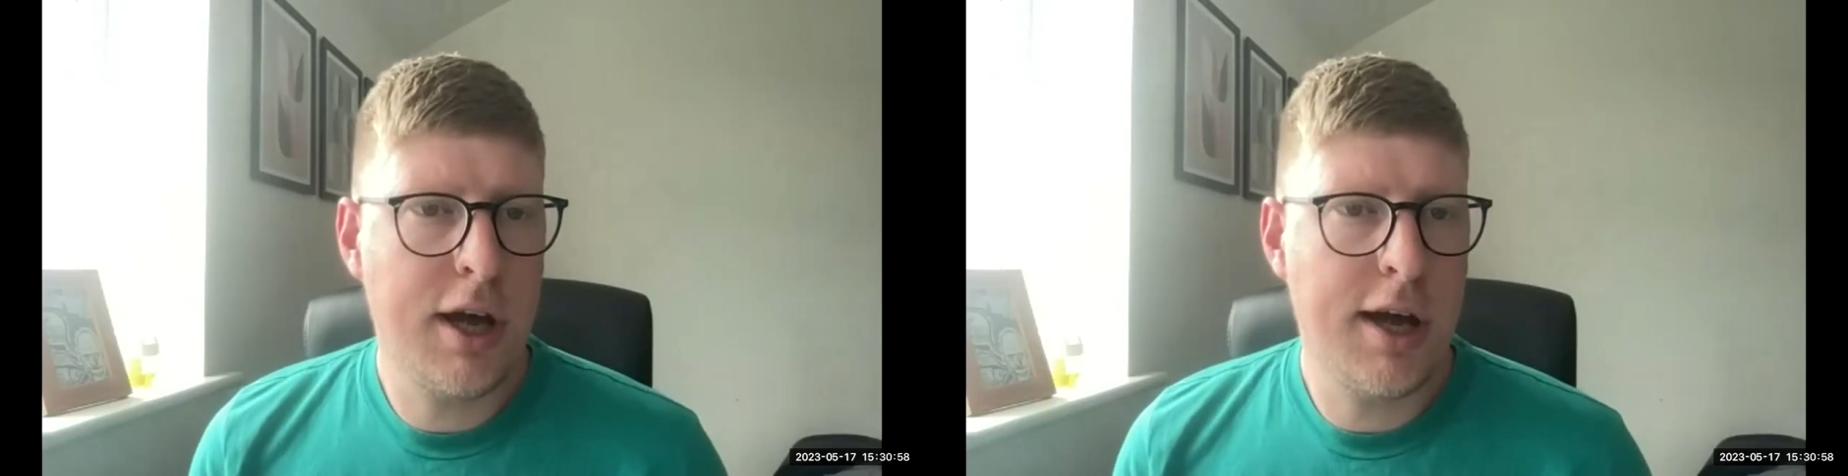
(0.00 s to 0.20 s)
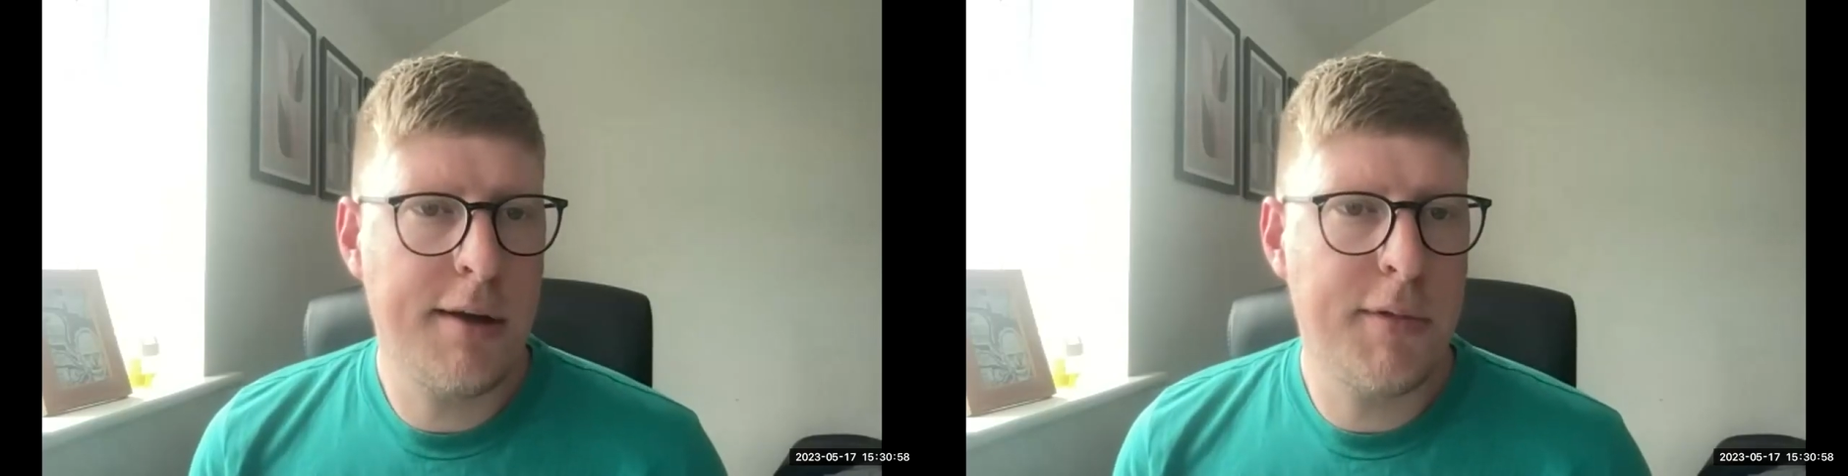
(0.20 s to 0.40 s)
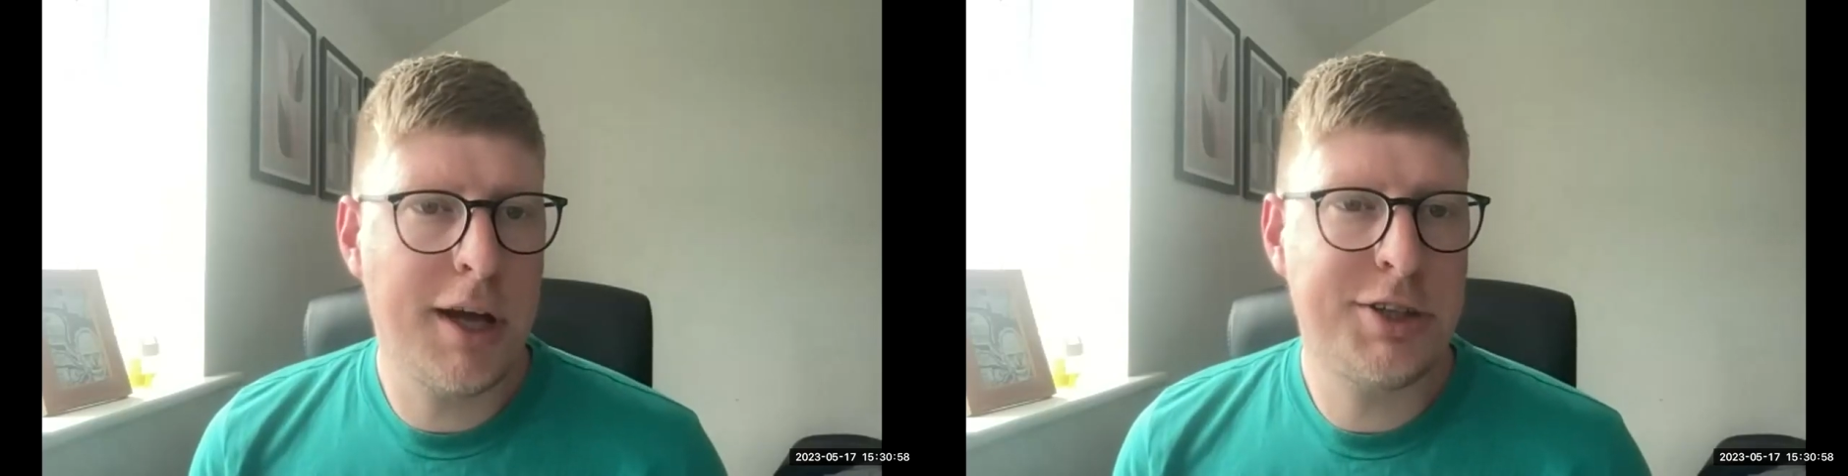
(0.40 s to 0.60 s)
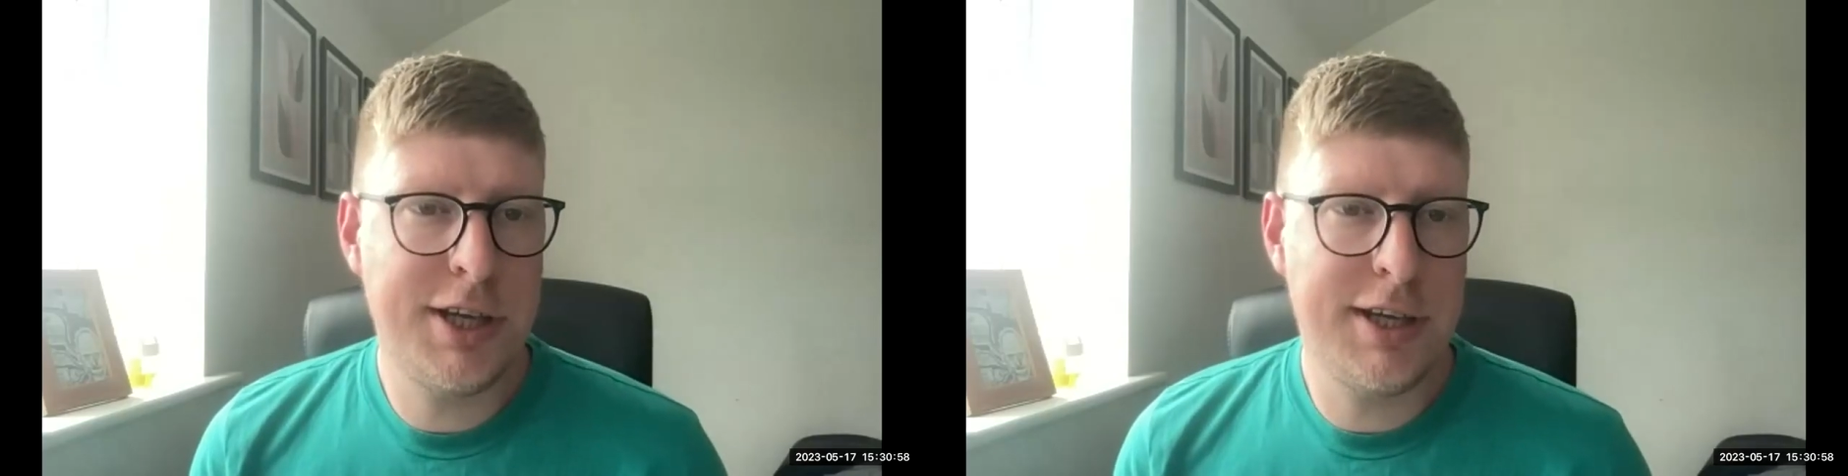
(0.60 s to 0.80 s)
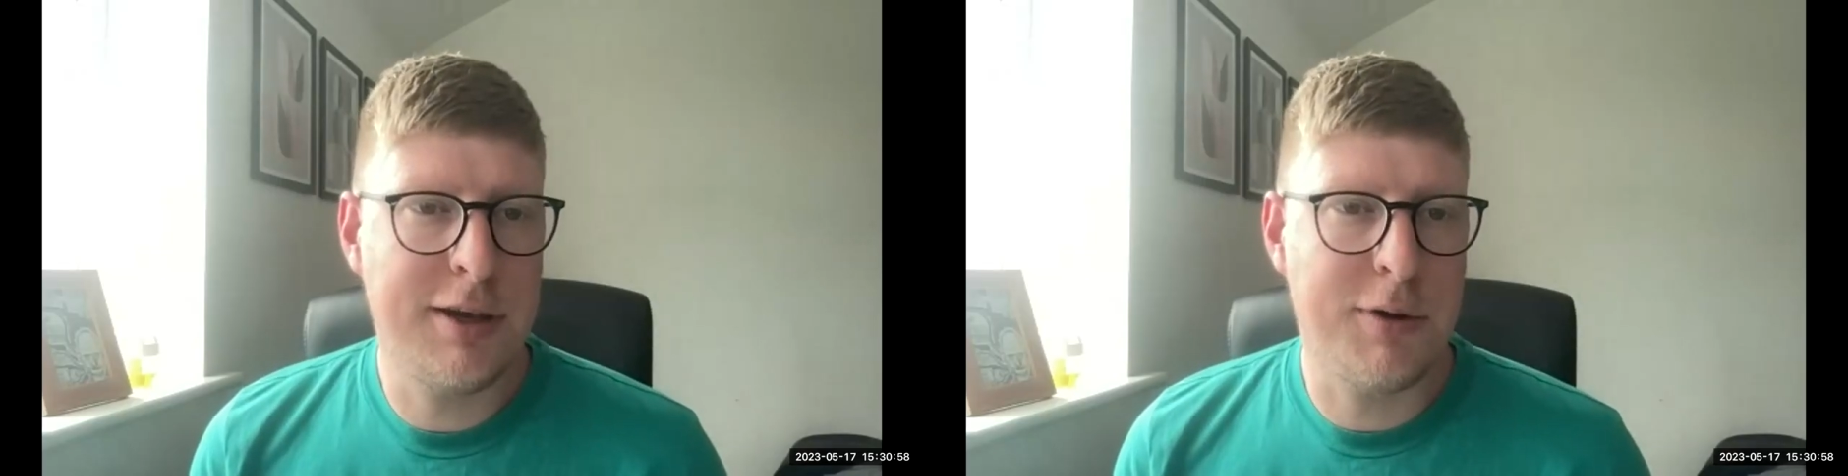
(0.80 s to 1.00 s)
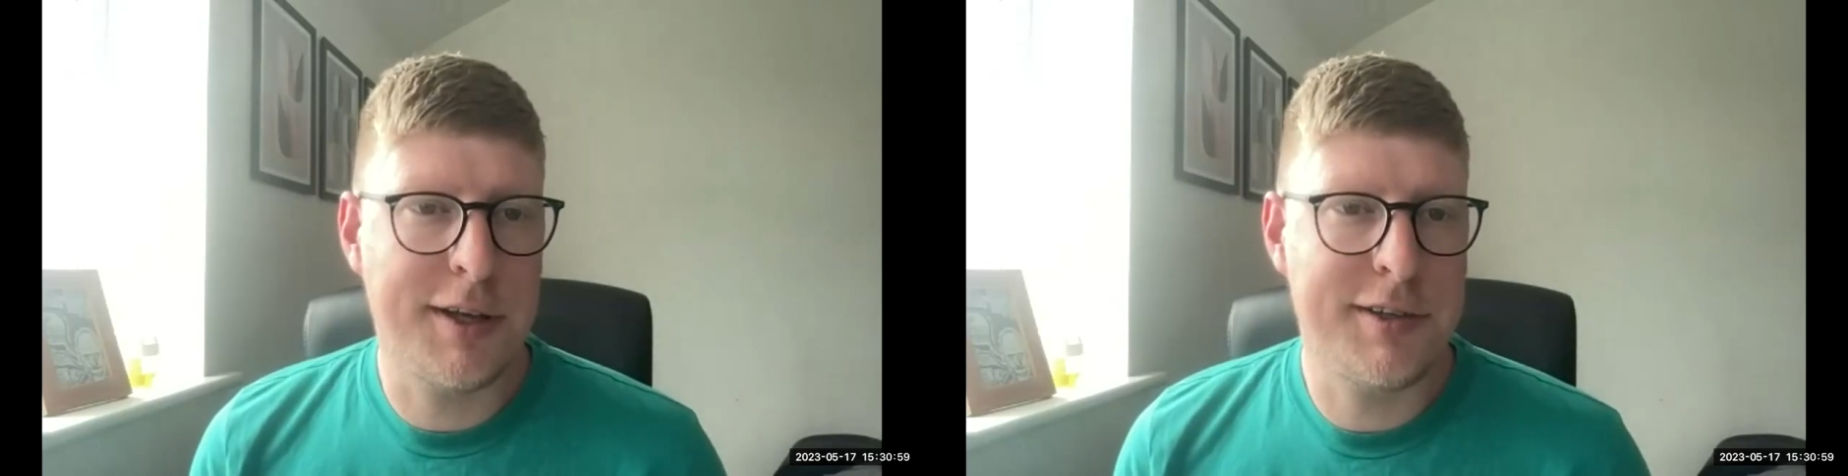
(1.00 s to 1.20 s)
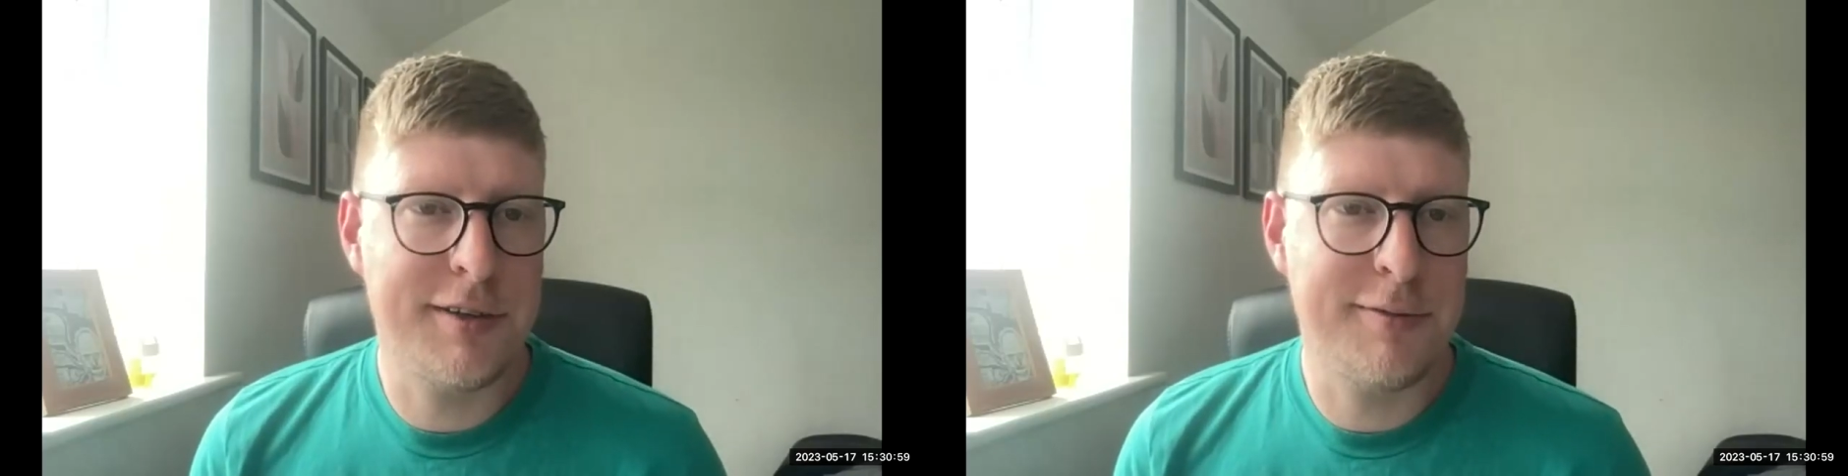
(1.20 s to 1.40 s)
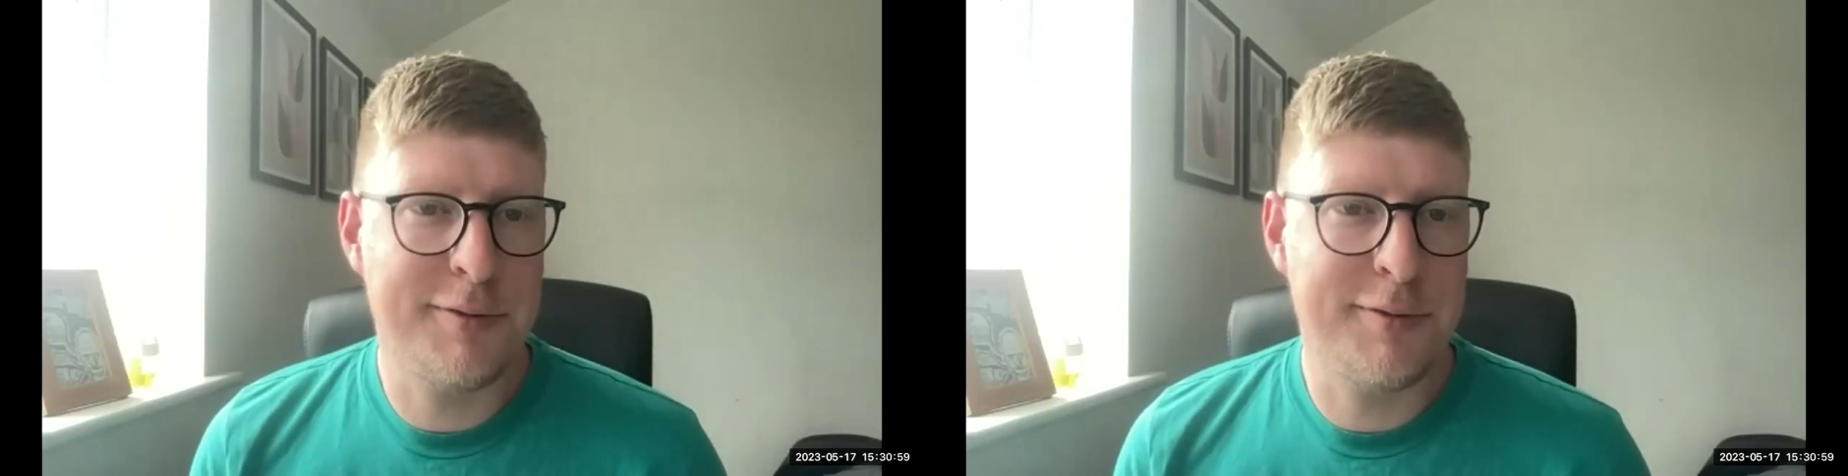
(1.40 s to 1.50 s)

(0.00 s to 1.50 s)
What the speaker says: a cheeky question